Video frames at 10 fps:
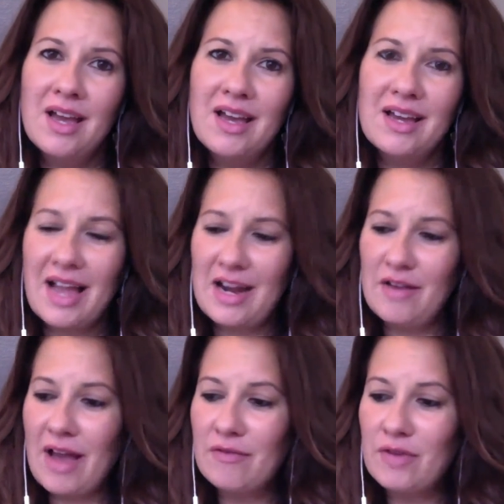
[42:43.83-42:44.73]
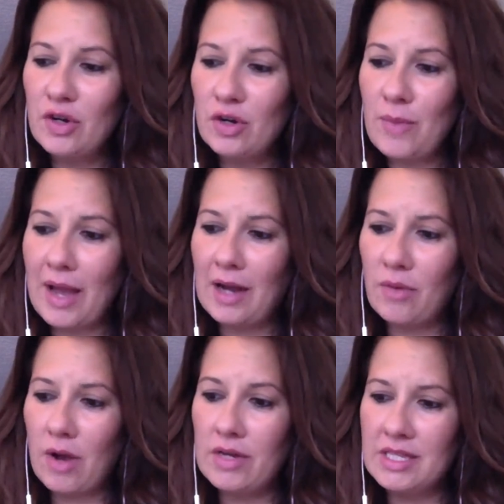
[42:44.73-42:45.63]
kind of have your
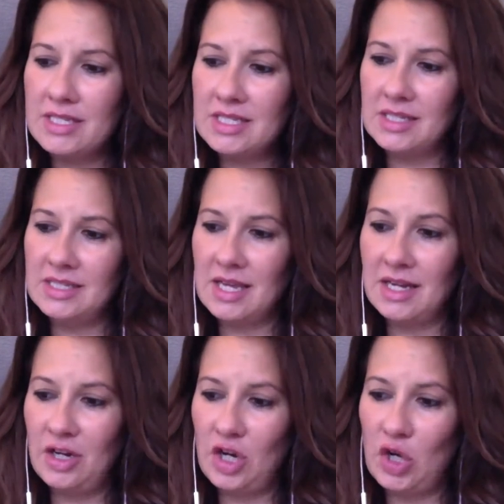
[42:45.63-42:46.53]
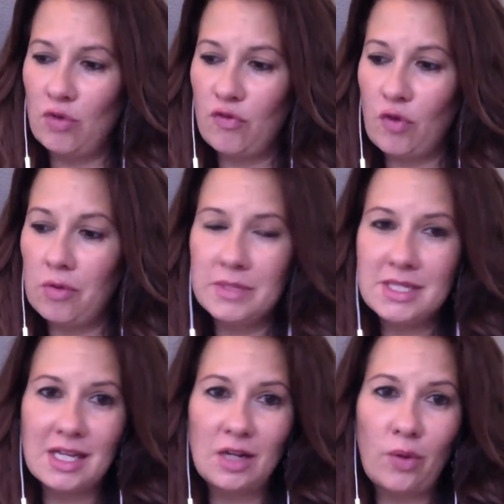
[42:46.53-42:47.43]
background in the sense that, you were former Miss
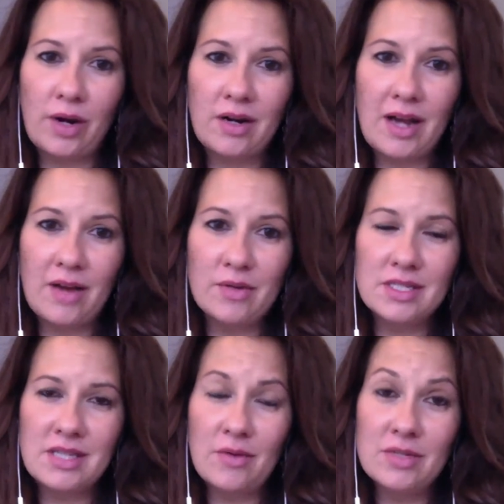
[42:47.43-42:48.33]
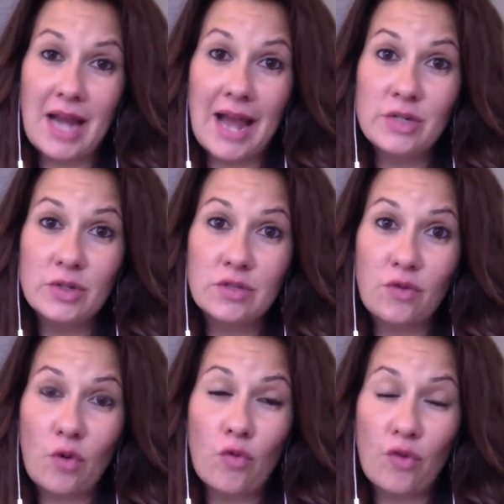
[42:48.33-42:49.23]
Delaware, and I was an actress for
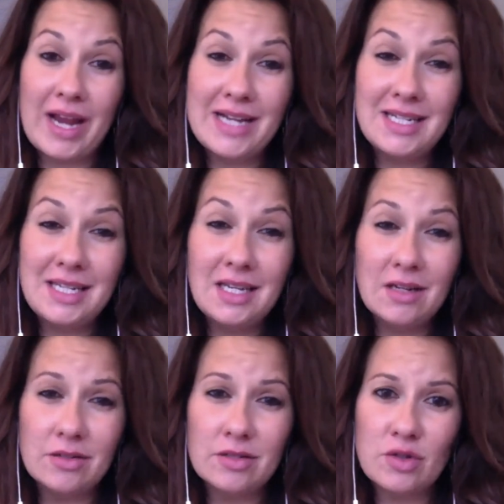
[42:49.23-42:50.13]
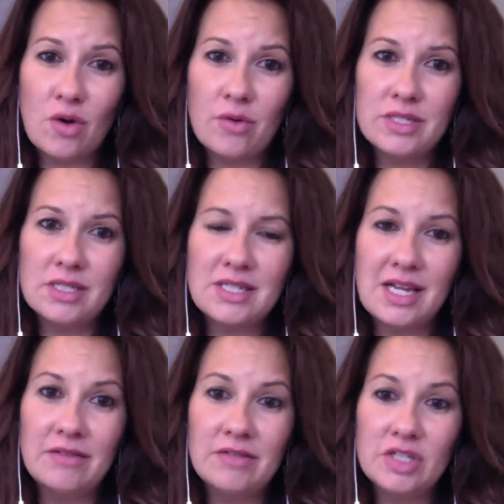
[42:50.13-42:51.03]
over 18 years. So I was in
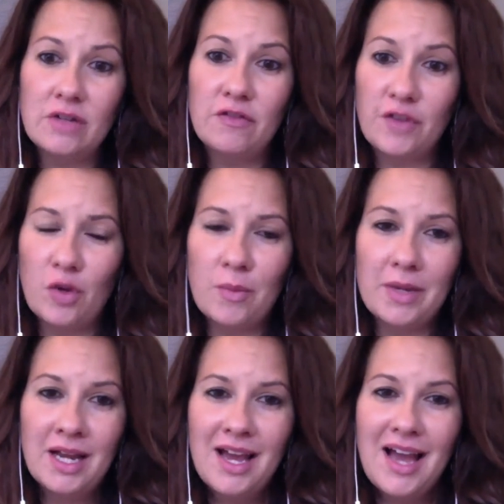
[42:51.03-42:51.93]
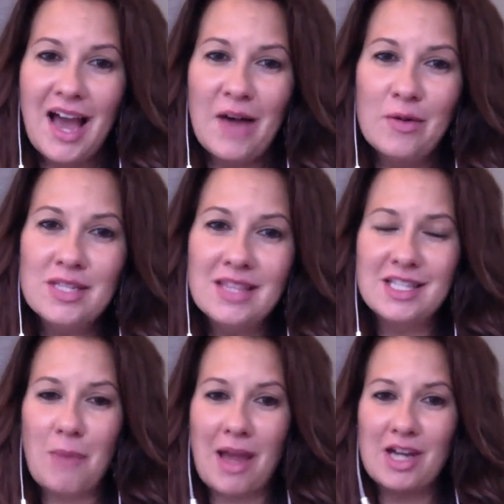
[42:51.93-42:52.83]
television and film, and I was in the
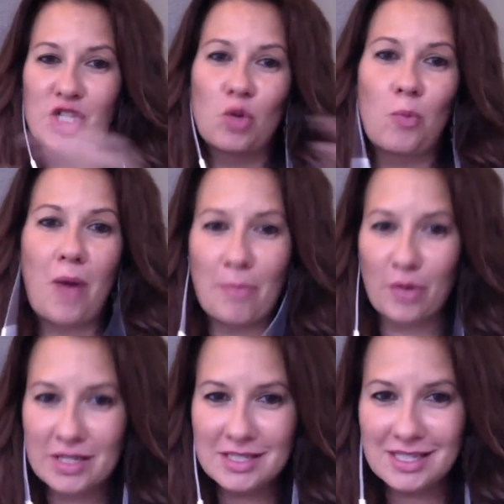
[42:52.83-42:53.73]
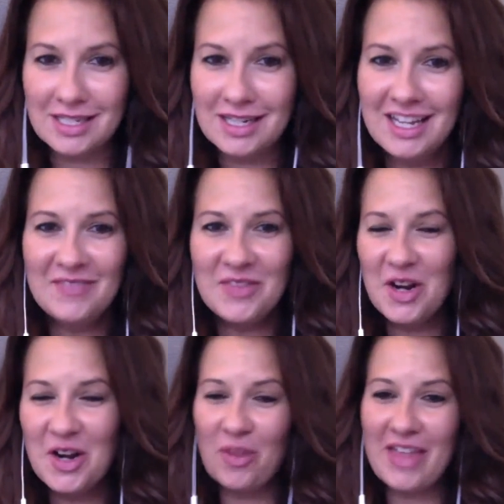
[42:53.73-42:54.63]
Spanish soap operas, and,
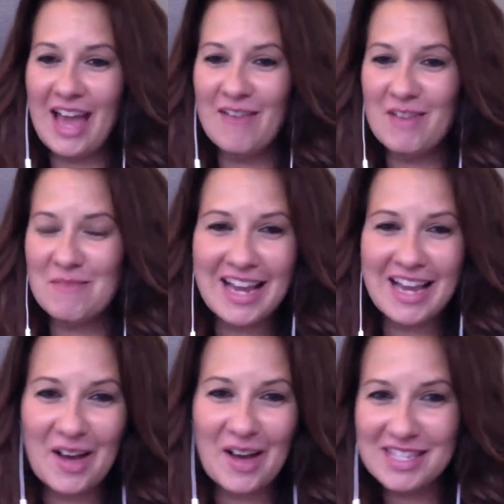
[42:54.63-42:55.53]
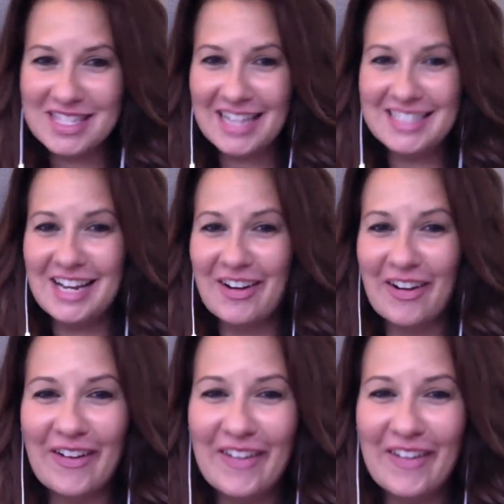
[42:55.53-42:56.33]
with the heavy makeup, the sexy girl.